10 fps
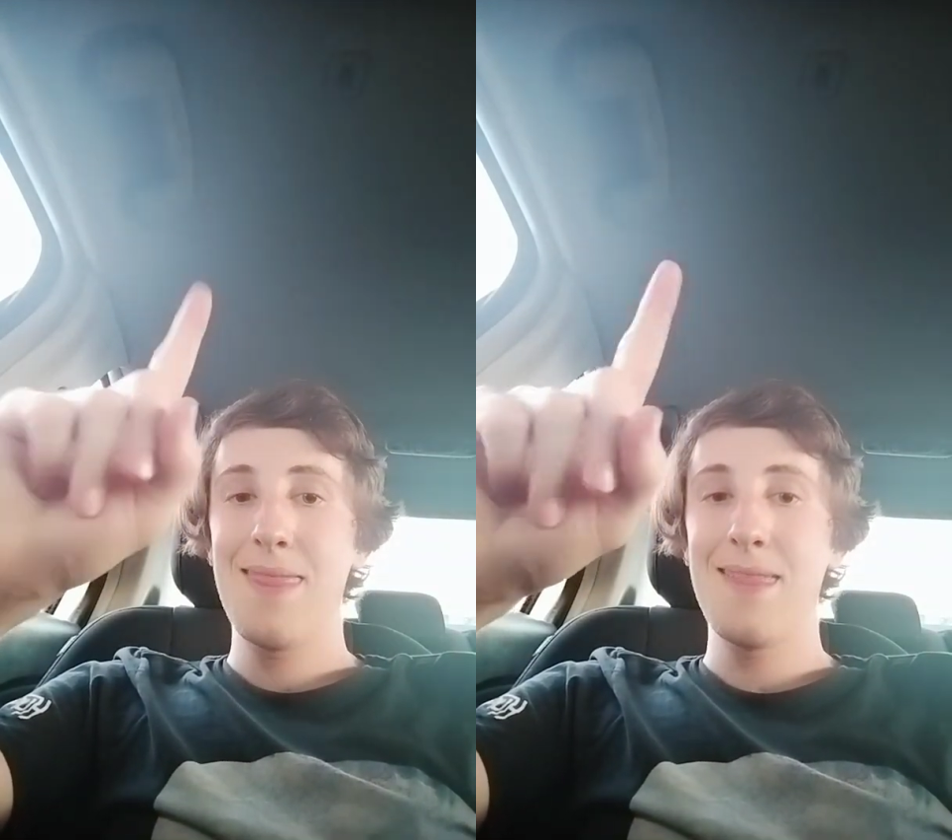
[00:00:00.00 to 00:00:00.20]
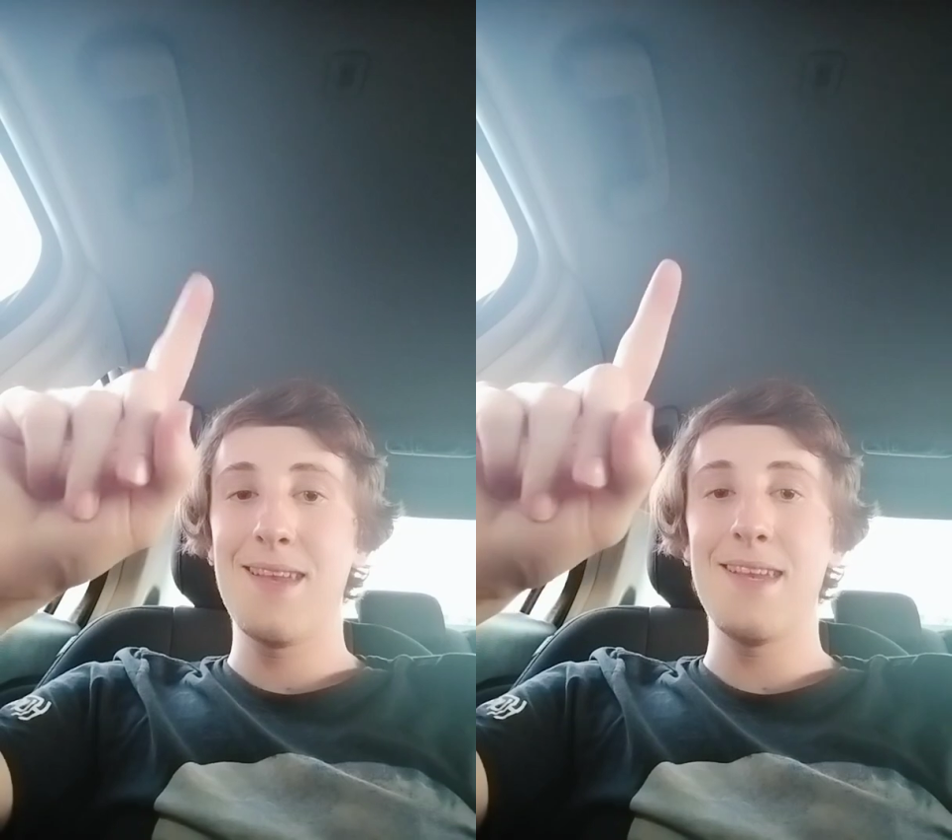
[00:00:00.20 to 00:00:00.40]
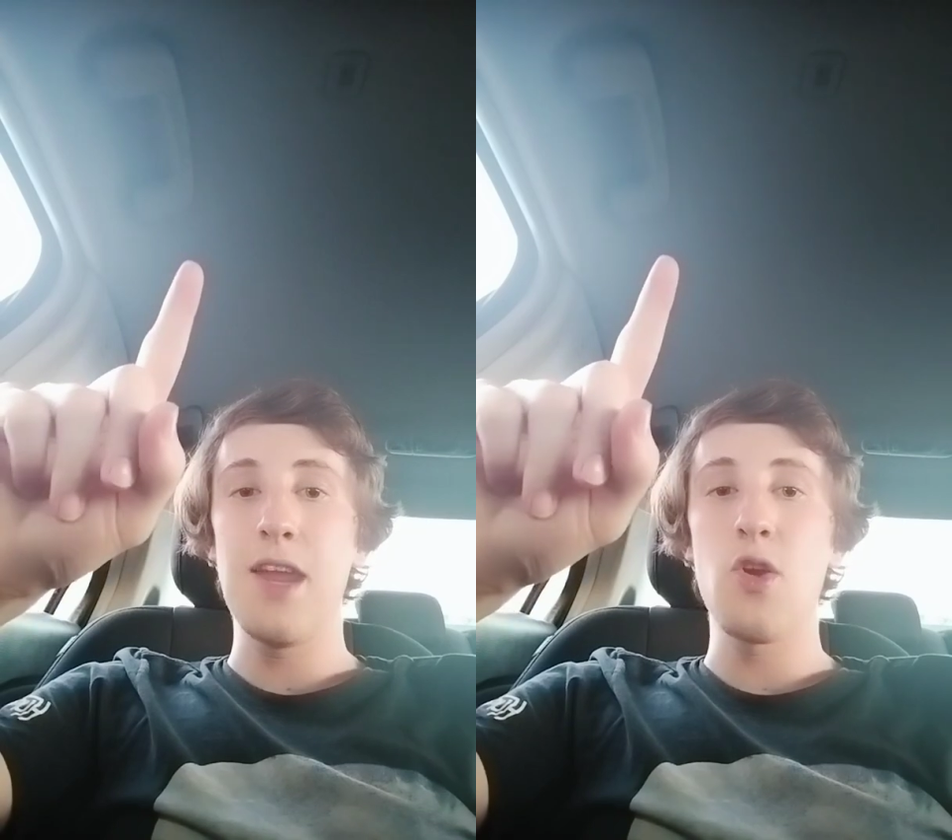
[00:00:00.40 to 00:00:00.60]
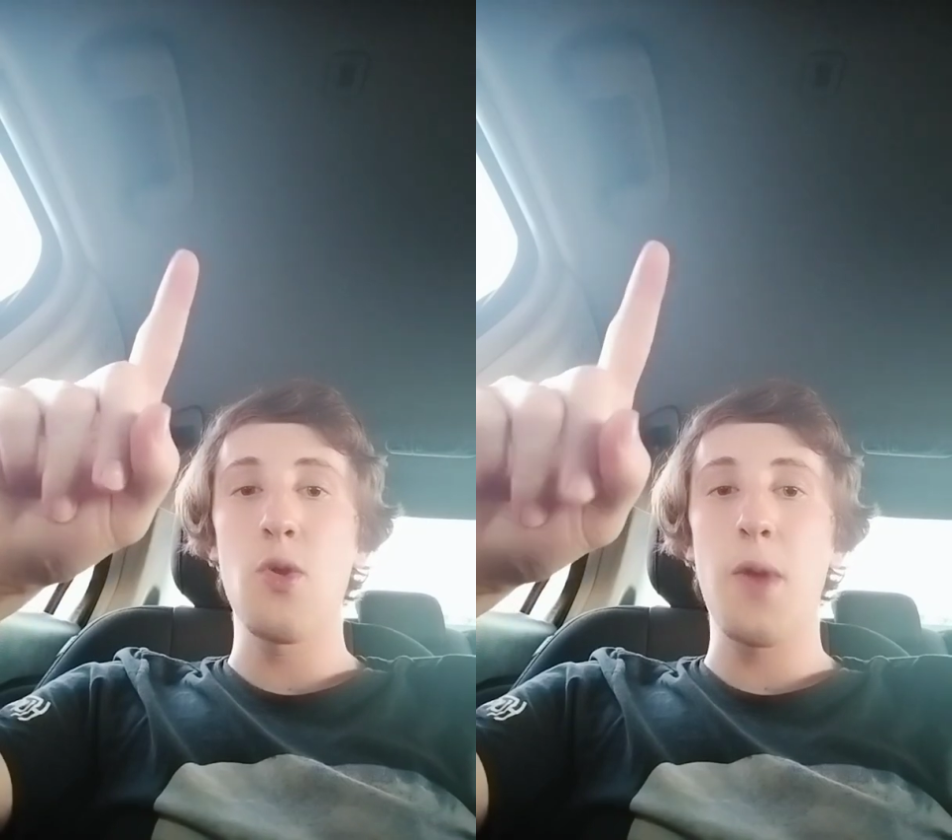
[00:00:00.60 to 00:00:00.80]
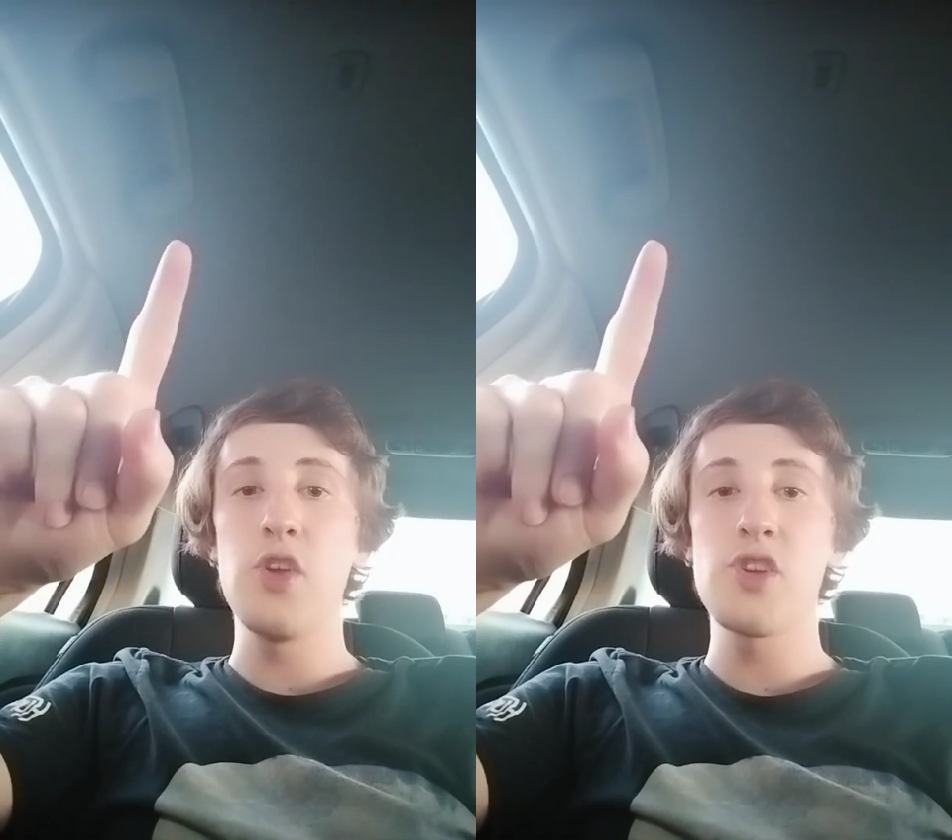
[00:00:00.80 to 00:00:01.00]

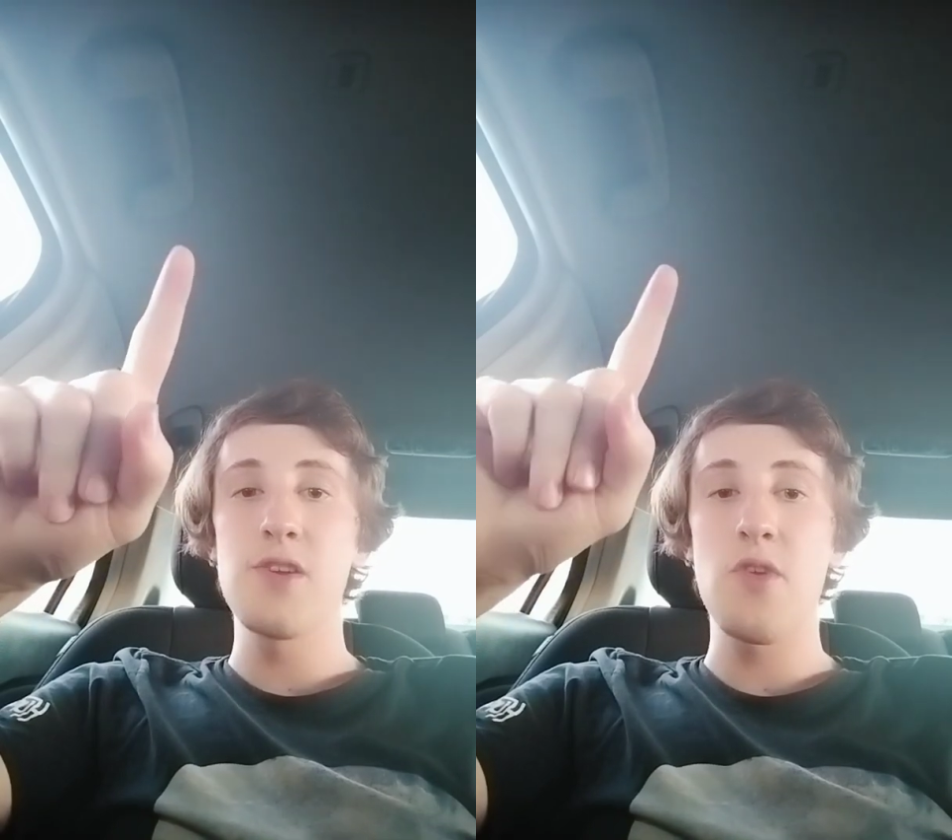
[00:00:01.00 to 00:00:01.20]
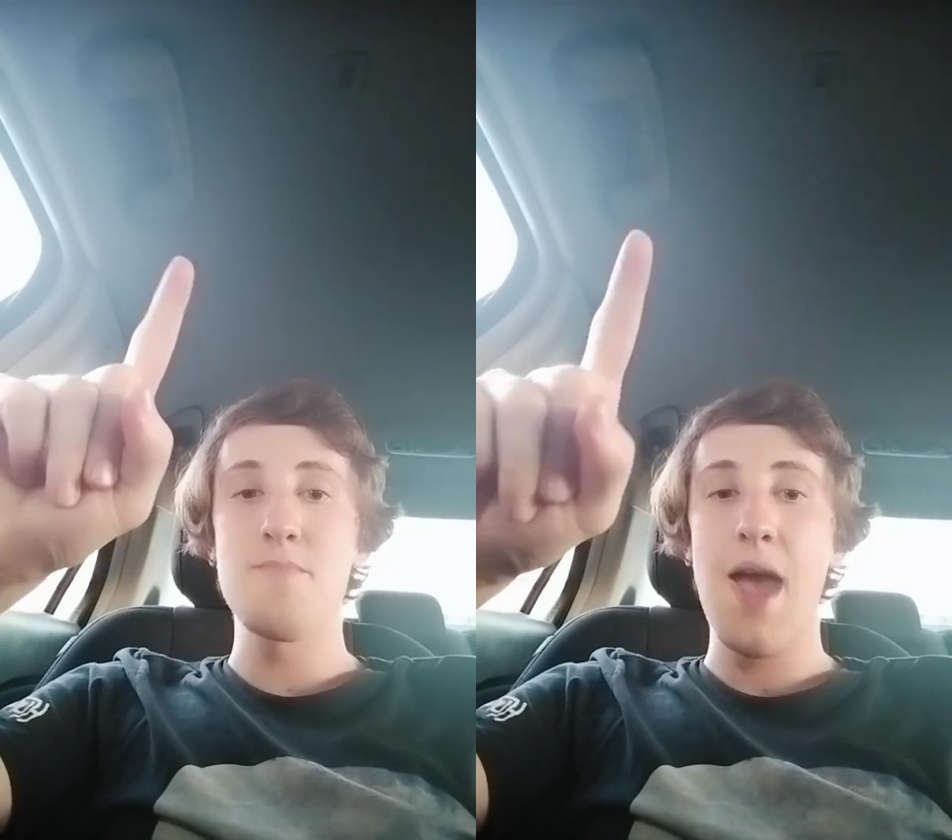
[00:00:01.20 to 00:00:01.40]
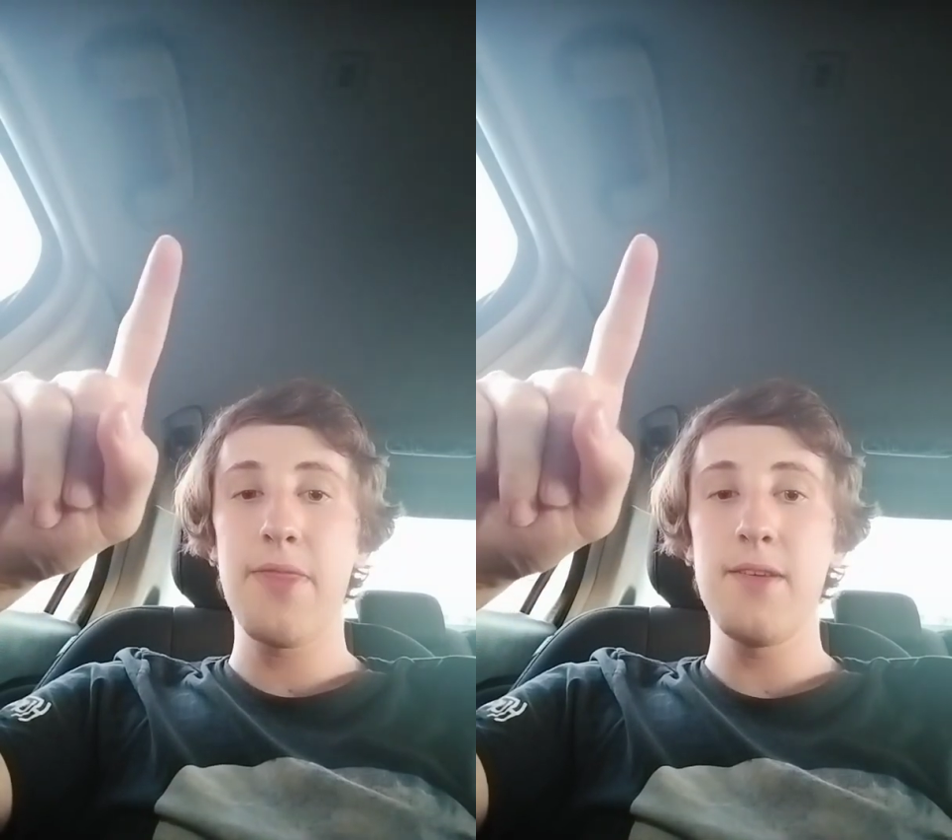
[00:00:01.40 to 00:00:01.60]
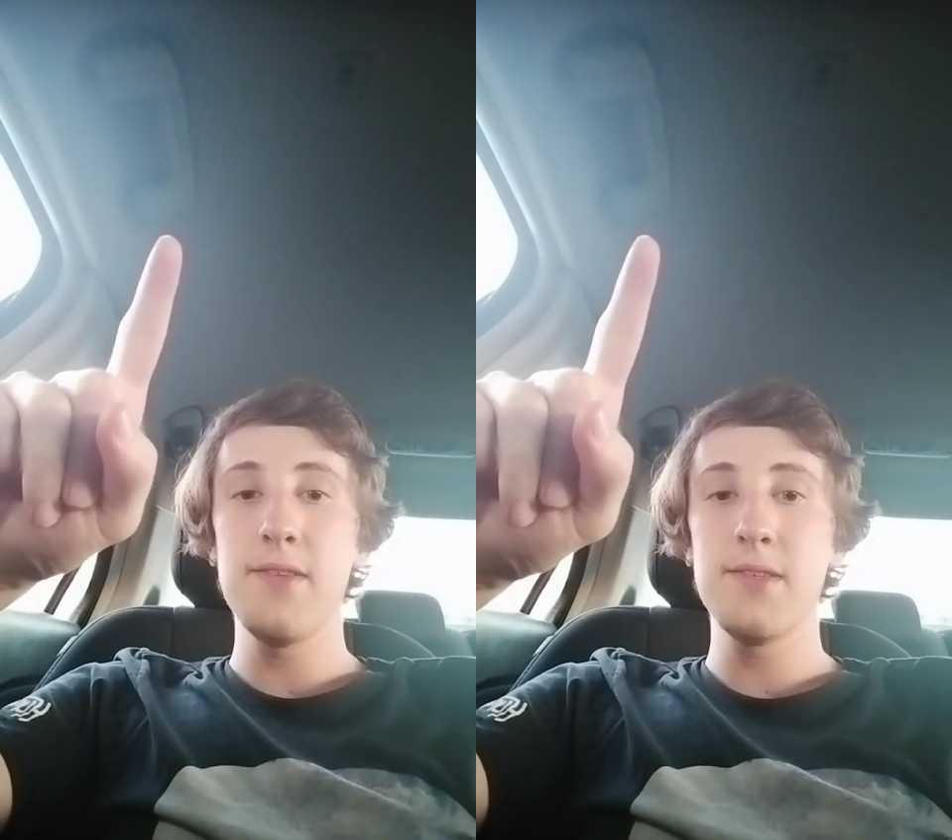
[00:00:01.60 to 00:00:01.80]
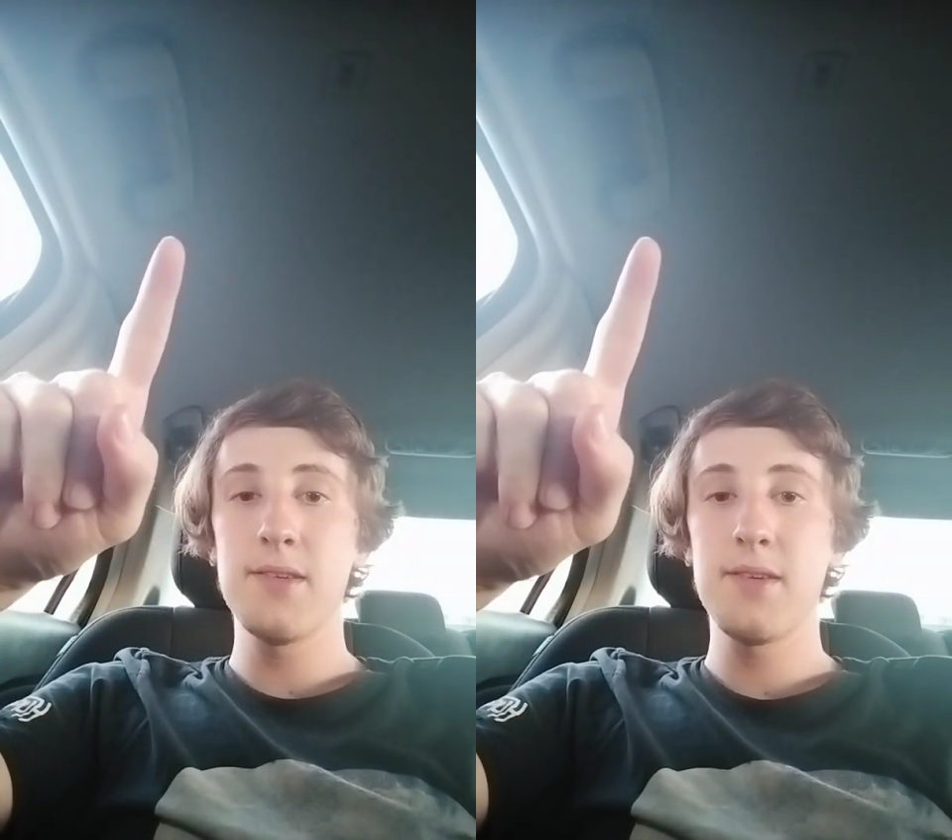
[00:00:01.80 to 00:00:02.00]
deterioration of their
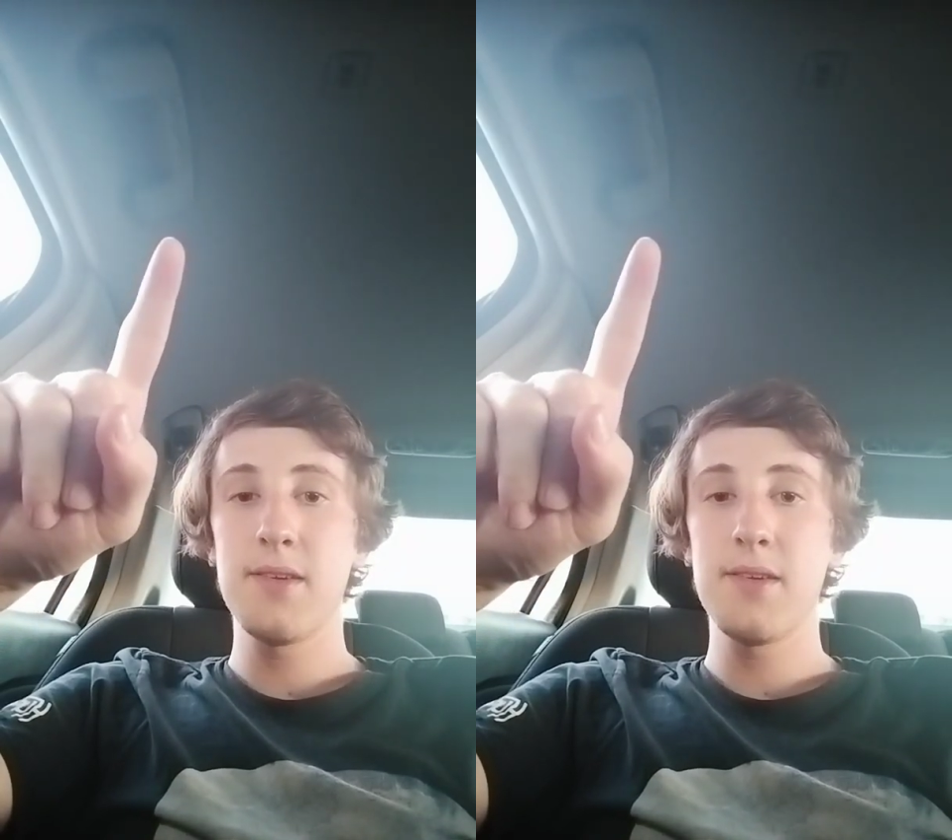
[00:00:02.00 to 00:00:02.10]
methods.